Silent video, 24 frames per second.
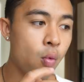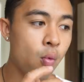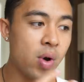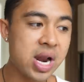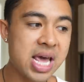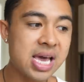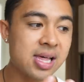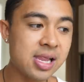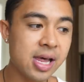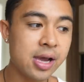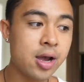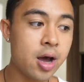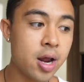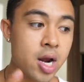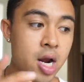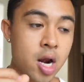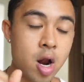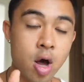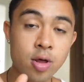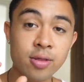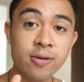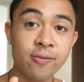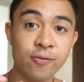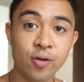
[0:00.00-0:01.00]
when I click on it
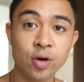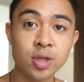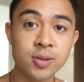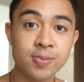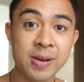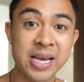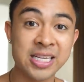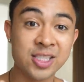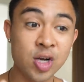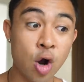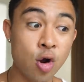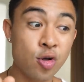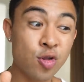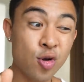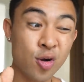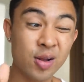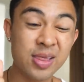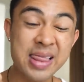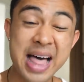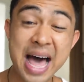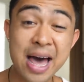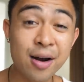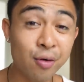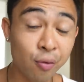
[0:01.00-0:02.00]
on the first page, are there a
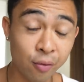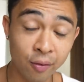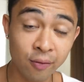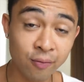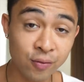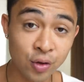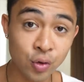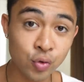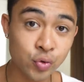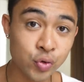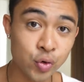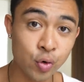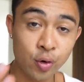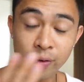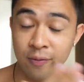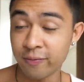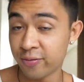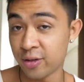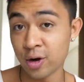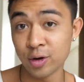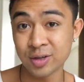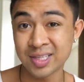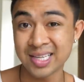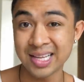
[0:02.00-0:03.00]
lot of reviews or
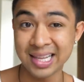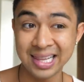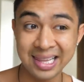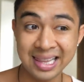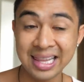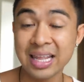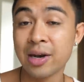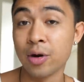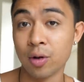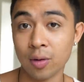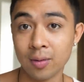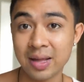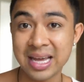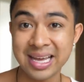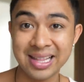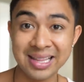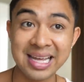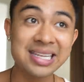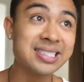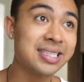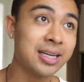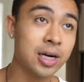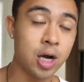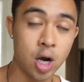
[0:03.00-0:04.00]
if there's little, like
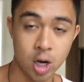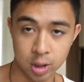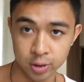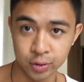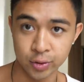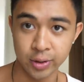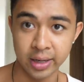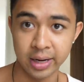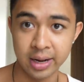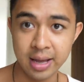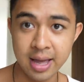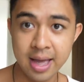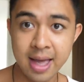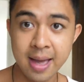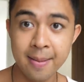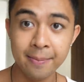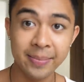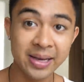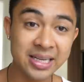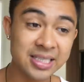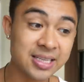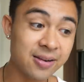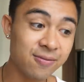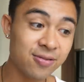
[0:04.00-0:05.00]
less than 100?
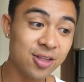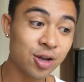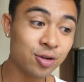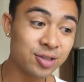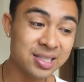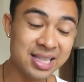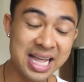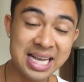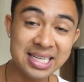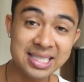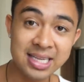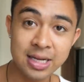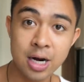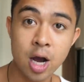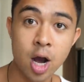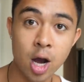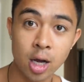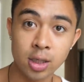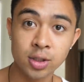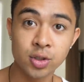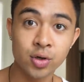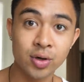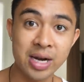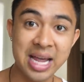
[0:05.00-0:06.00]
Because if there's less than
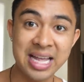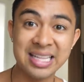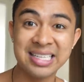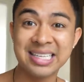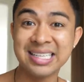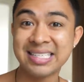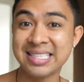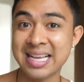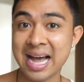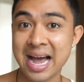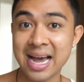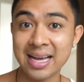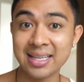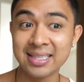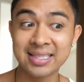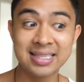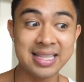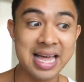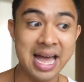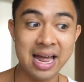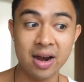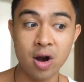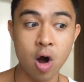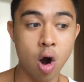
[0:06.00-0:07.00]
100 in designs
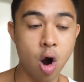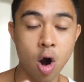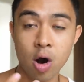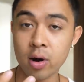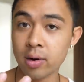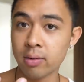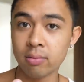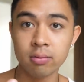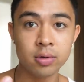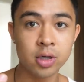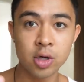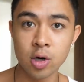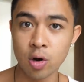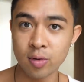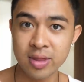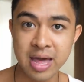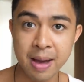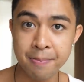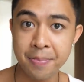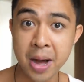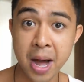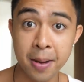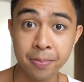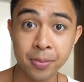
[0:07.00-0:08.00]
that aren't, you know,
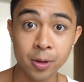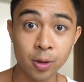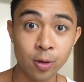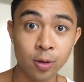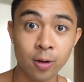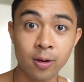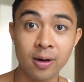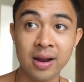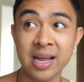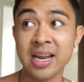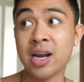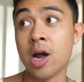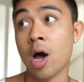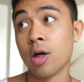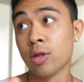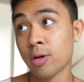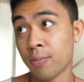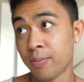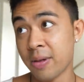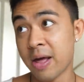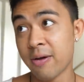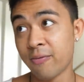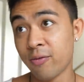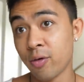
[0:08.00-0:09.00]
that popular in
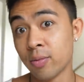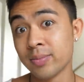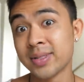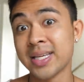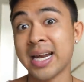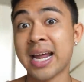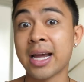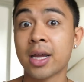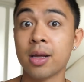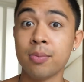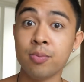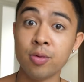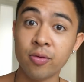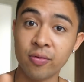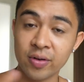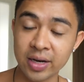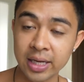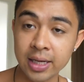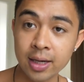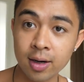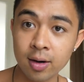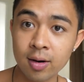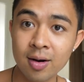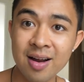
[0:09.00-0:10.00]
other platforms and I can move
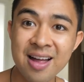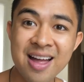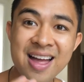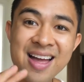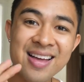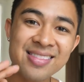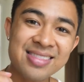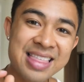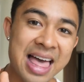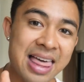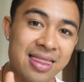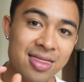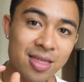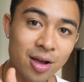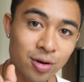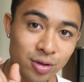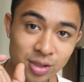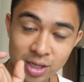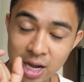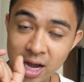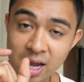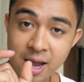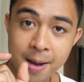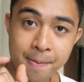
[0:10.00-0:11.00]
it here, then
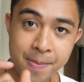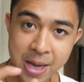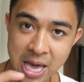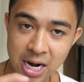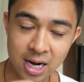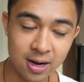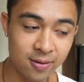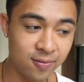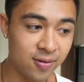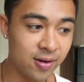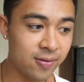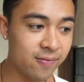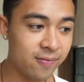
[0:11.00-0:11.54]
there's a competitive